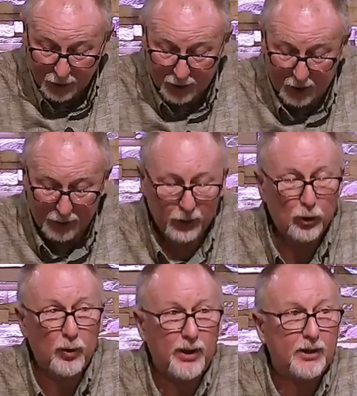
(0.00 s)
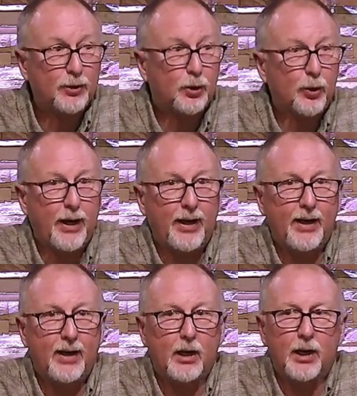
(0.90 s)
All you're doing is
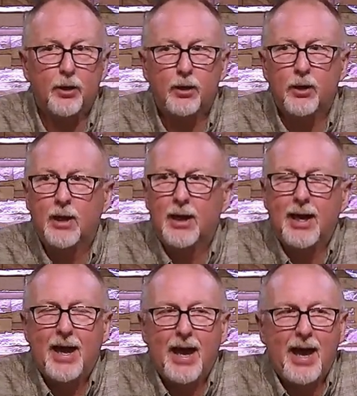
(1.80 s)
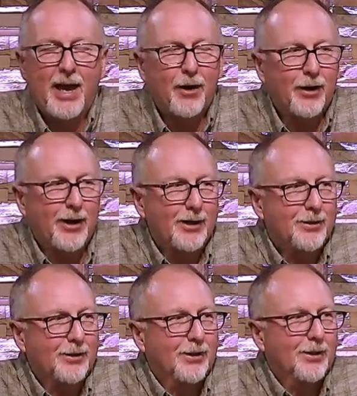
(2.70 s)
creating a little
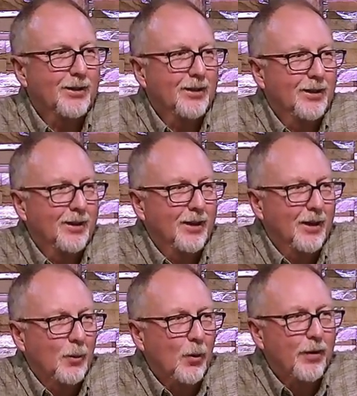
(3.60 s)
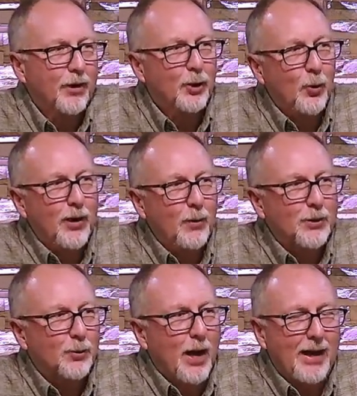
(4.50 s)
anarchist where they're doing what's
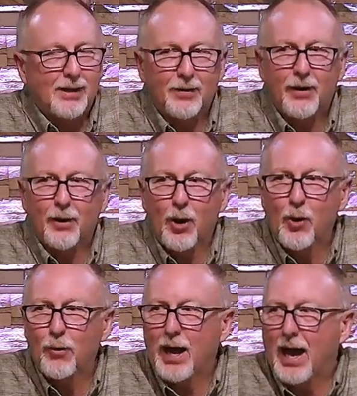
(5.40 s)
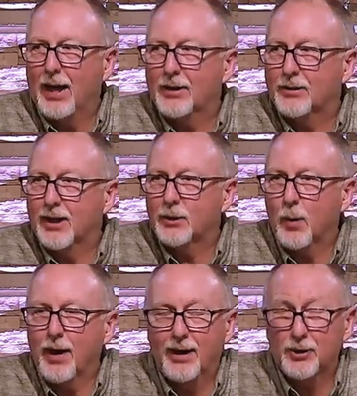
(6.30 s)
right in their own eyes. And that's
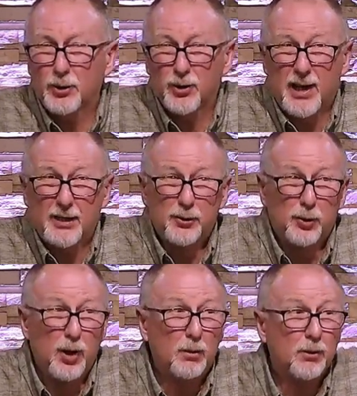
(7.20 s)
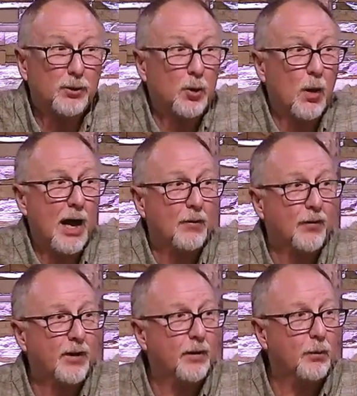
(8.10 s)
why Israel got in trouble so
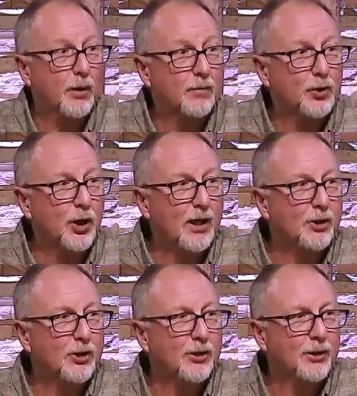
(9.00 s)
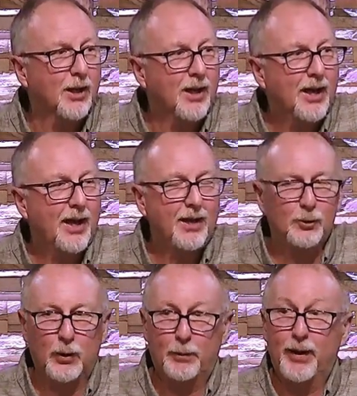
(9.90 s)
often in the book of Judges, and it
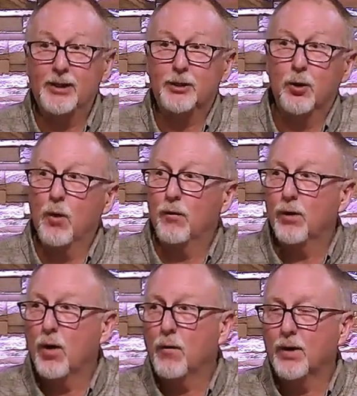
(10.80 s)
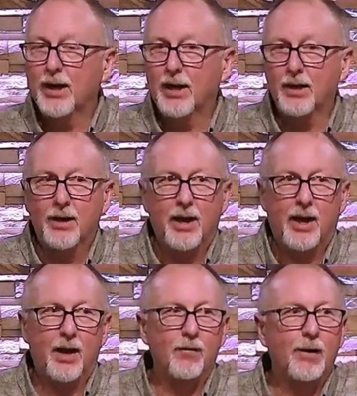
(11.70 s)
repeats it over and over again
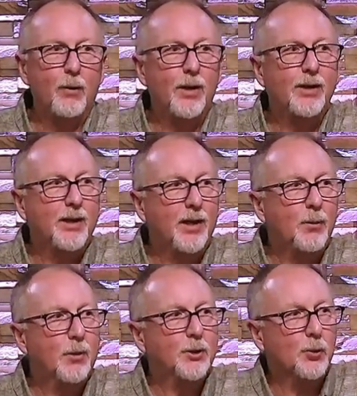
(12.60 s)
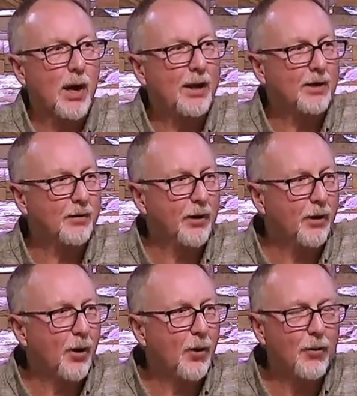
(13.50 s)
everyone did what's right in their
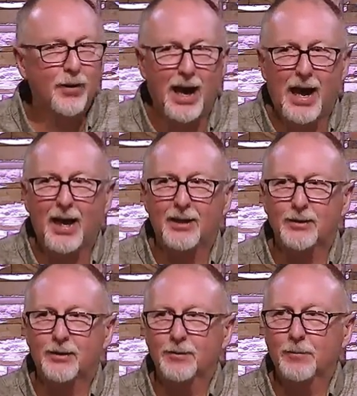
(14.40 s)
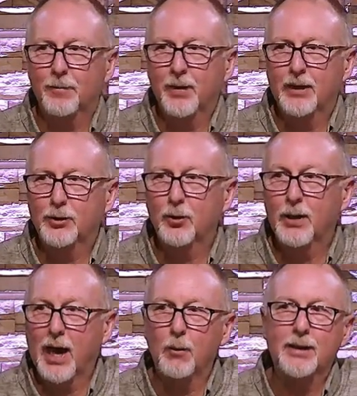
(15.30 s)
own eyes. And so
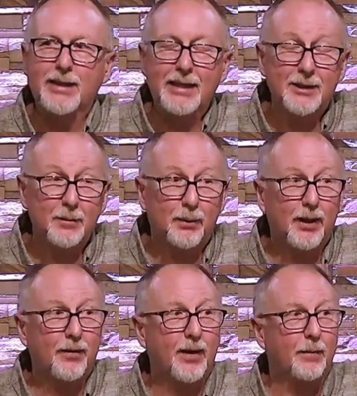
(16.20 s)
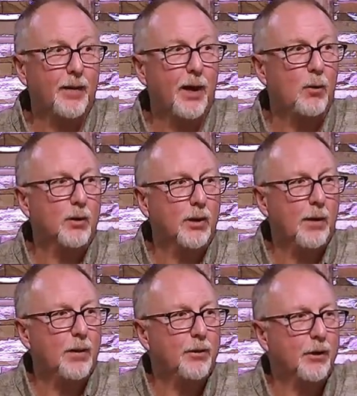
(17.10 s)
God would discipline them. They would
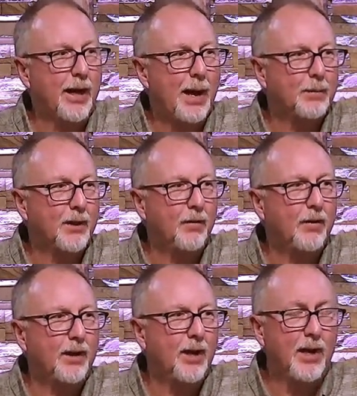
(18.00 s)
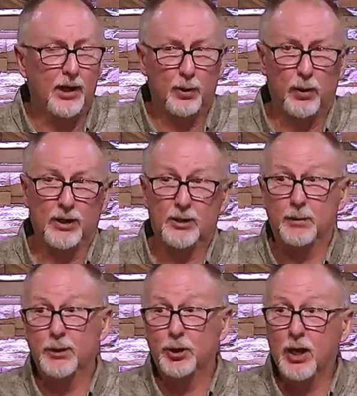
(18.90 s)
come under captivity. He'd raise up a
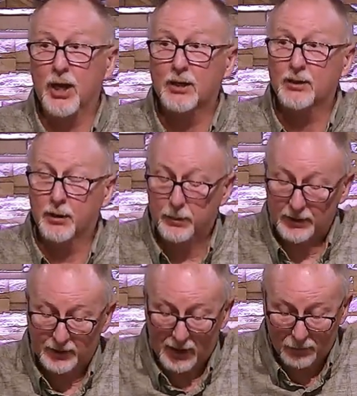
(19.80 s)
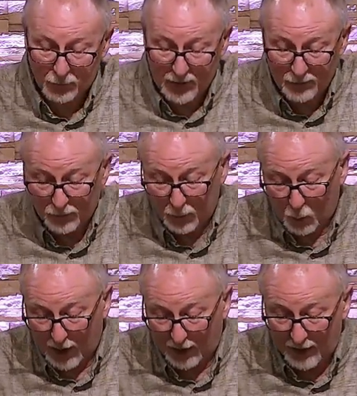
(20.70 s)
judge. They'd be set free for a
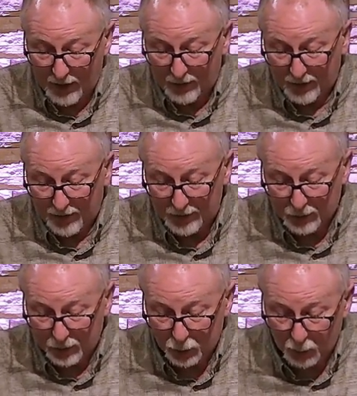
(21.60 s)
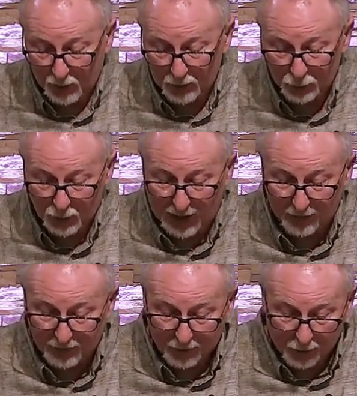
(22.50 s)
while. Then they'd start doing what's right in
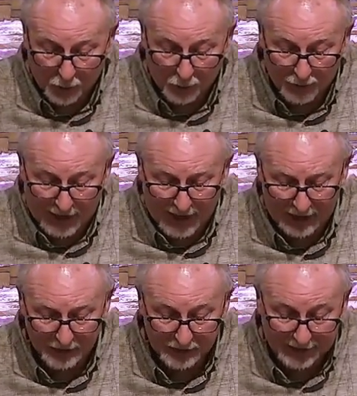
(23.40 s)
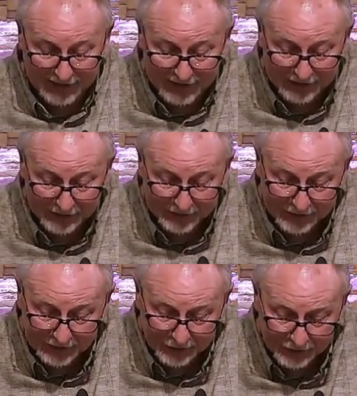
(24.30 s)
their own eyes. Again,
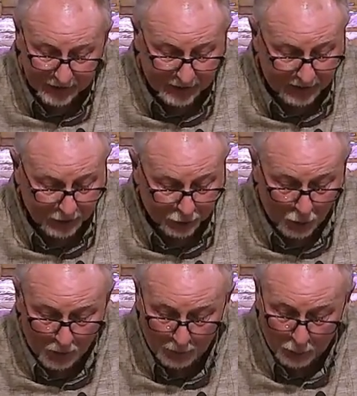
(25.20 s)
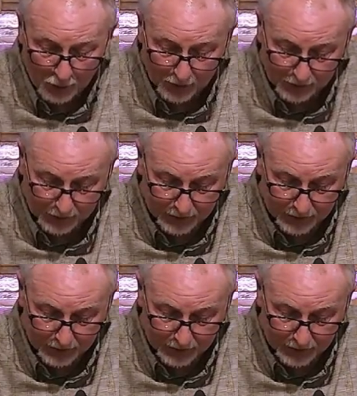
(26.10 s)
consistency is so important.